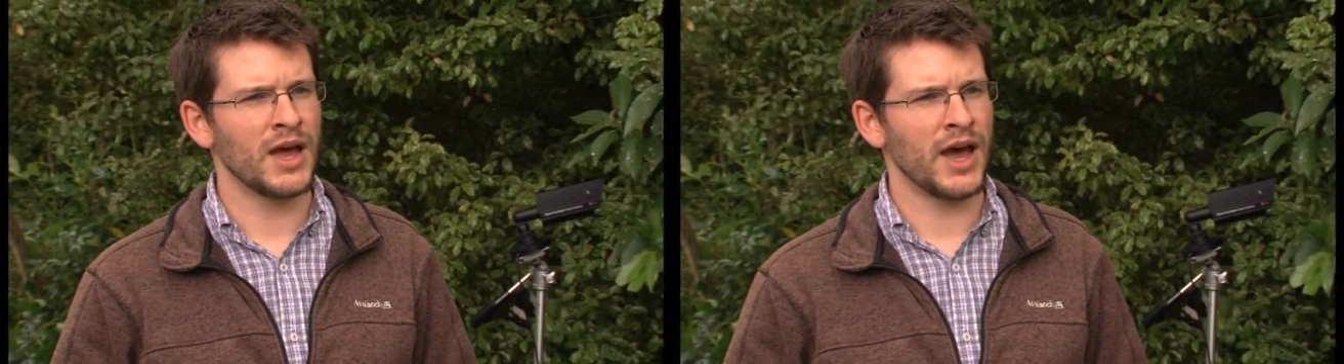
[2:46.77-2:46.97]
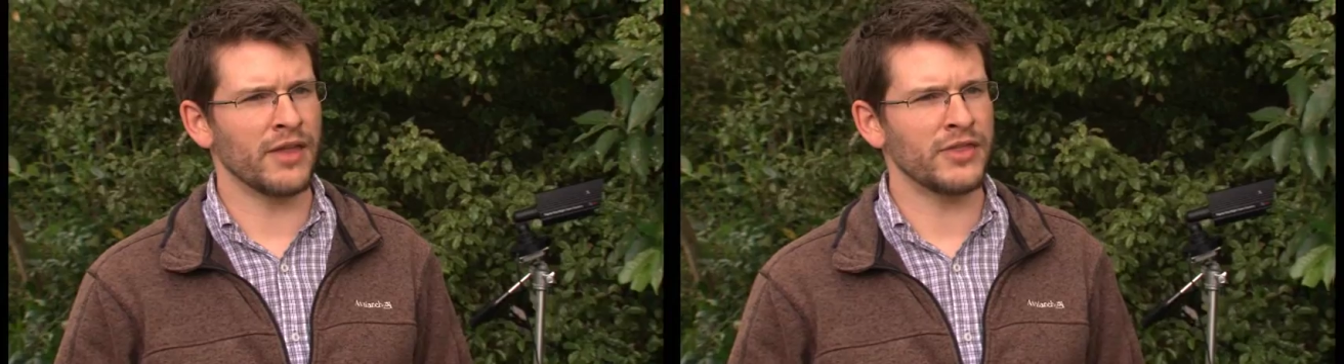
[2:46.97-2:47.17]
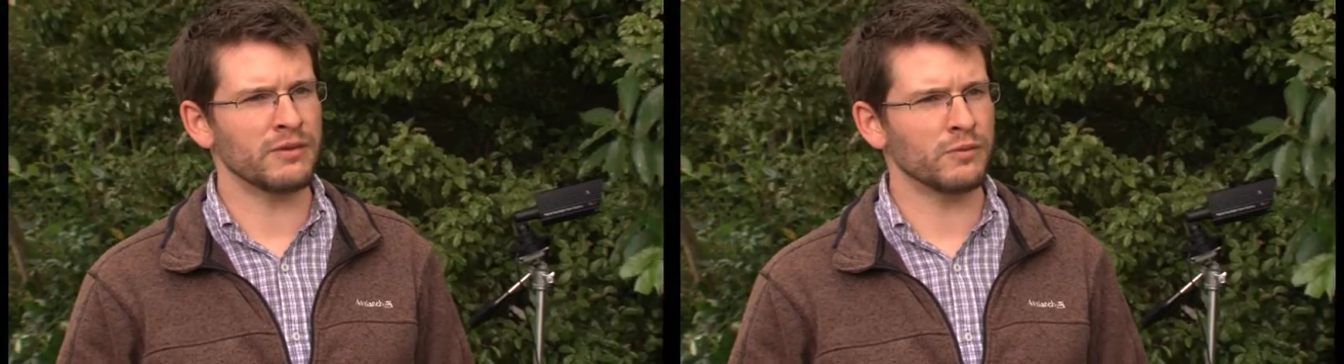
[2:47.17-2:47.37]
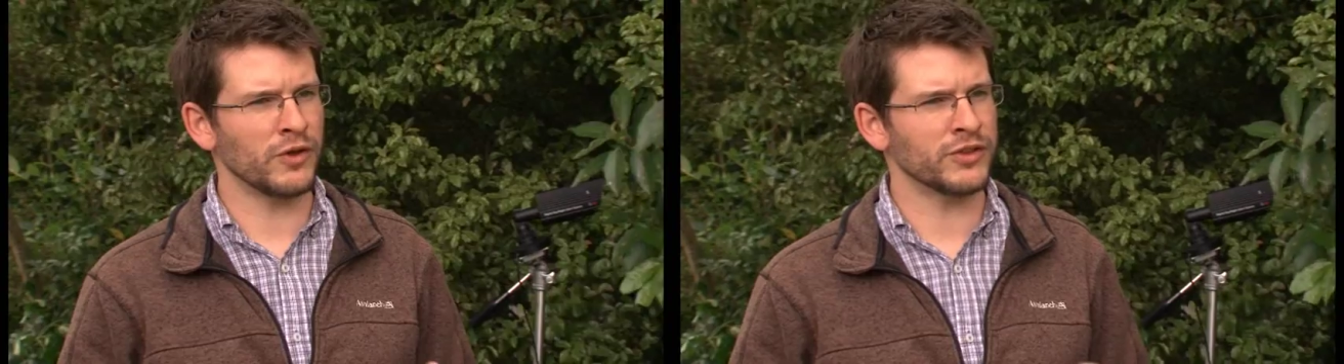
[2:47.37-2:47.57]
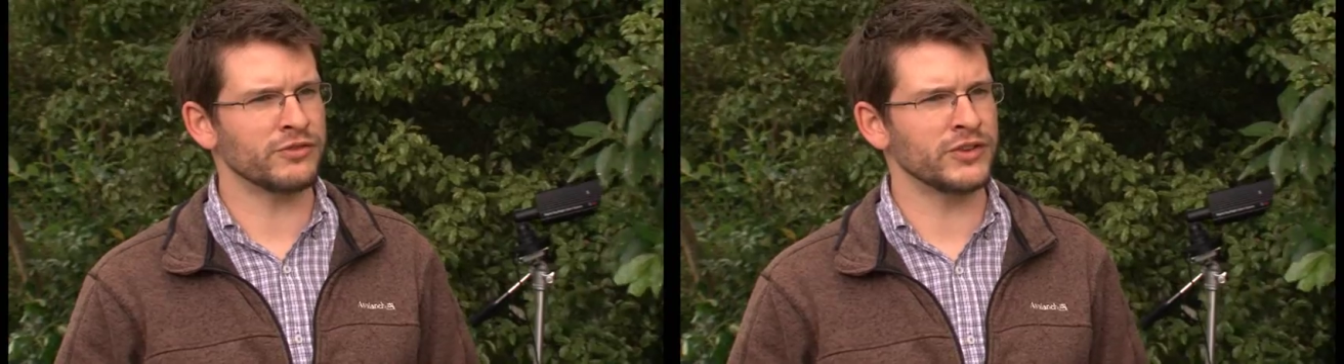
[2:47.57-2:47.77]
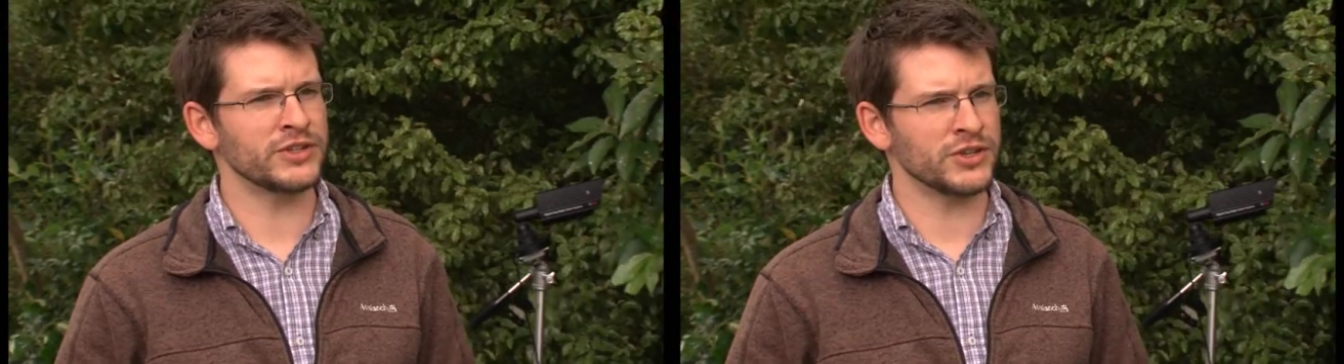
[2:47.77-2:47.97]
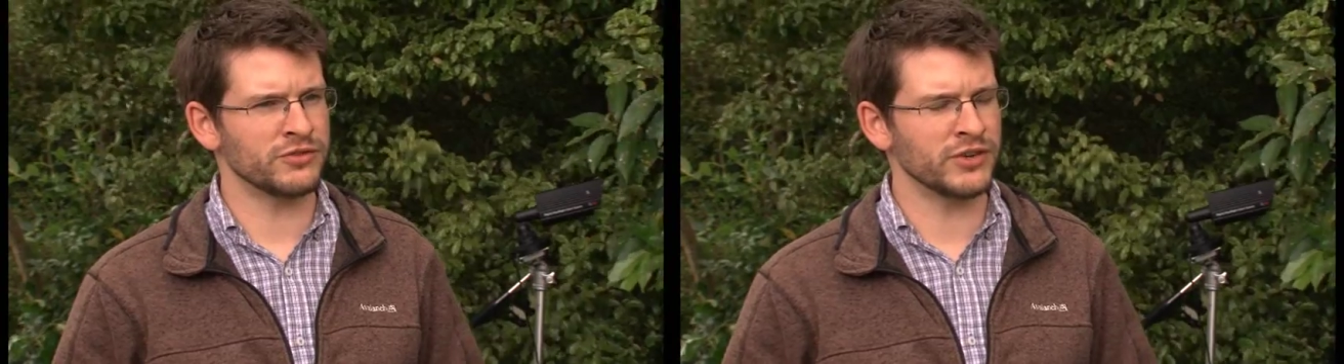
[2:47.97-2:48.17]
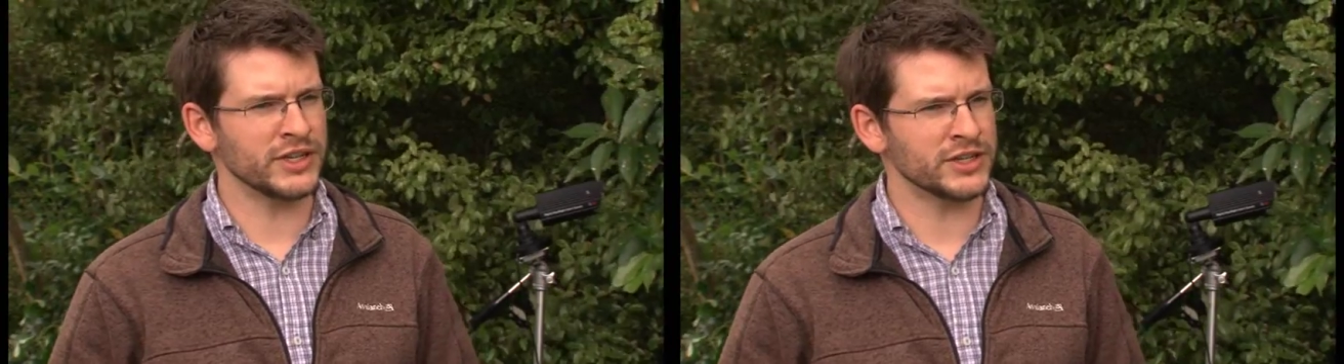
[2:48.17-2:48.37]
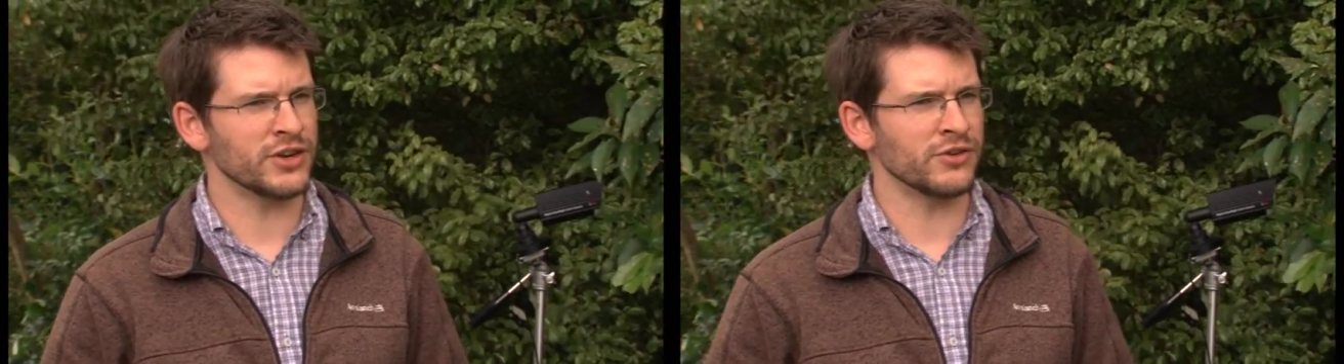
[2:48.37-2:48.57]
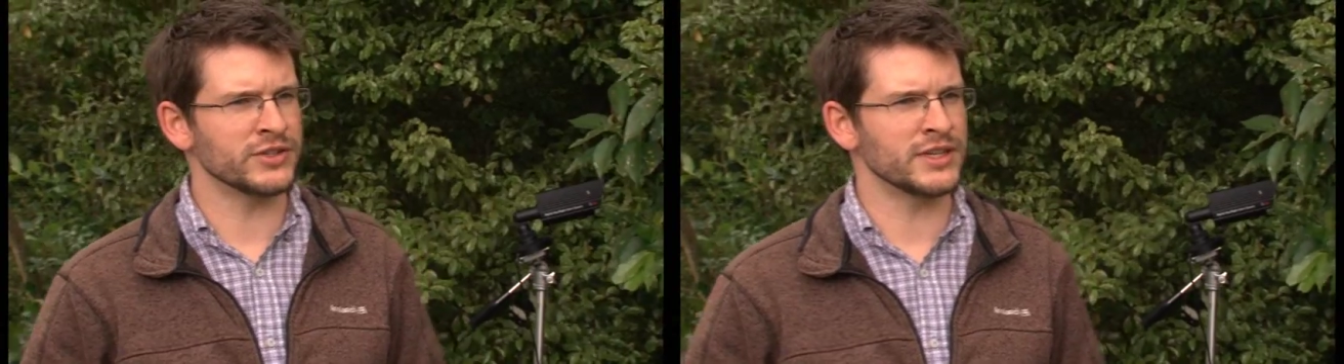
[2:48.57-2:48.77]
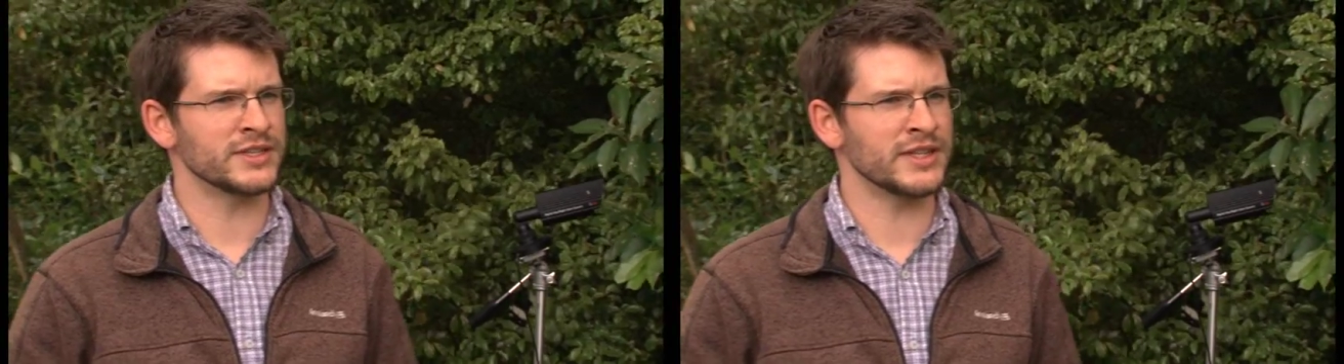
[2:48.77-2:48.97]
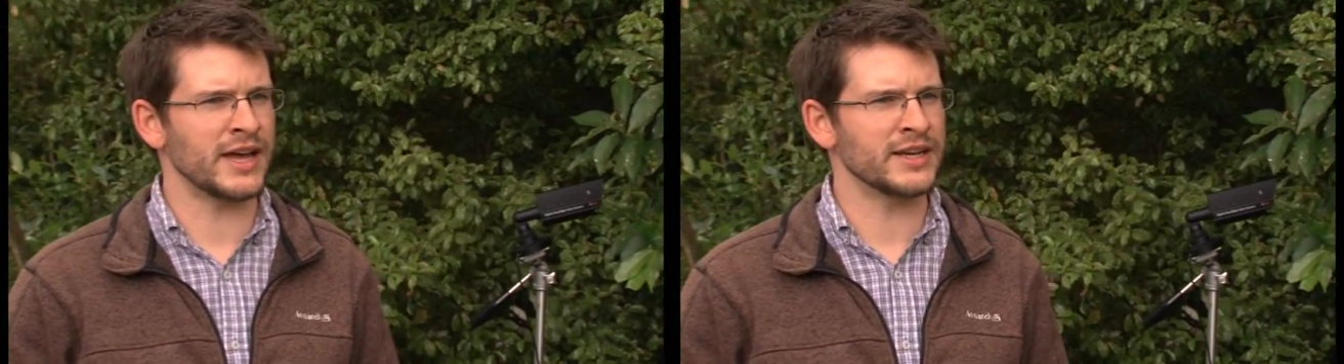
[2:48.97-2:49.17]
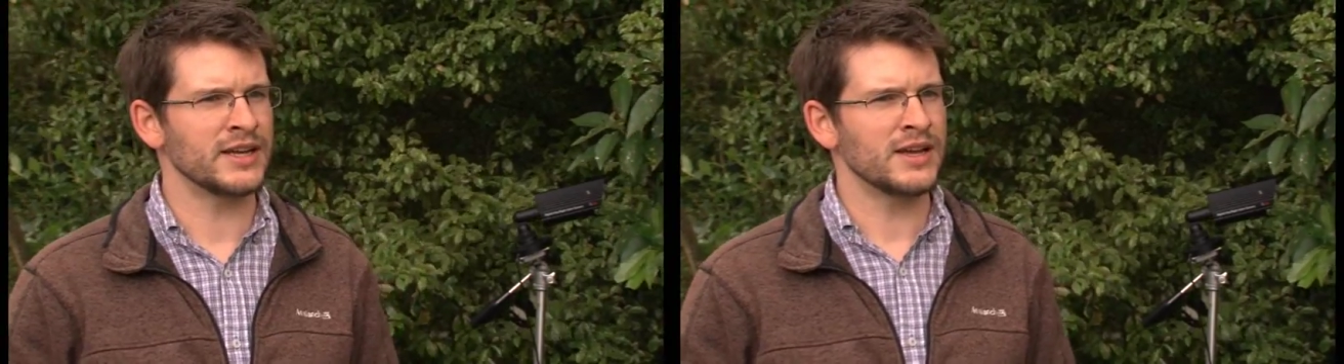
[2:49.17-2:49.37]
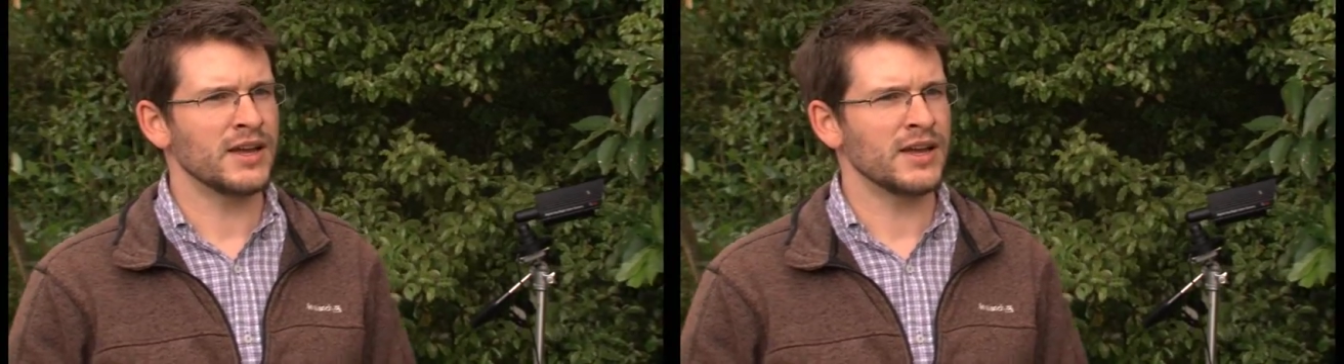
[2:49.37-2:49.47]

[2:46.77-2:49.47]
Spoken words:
And I think what this research really shows is that